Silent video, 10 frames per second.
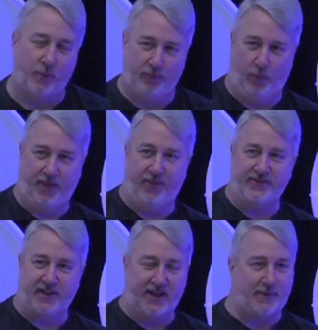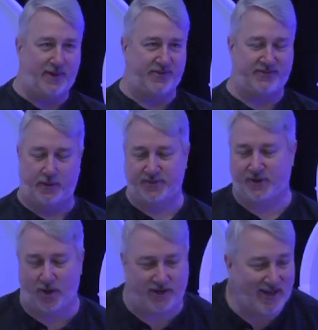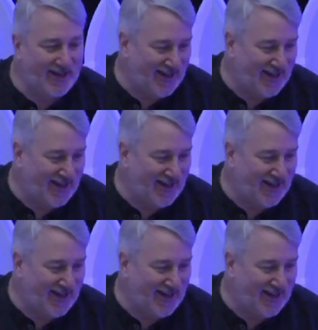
the, one of the things I like about this type of talk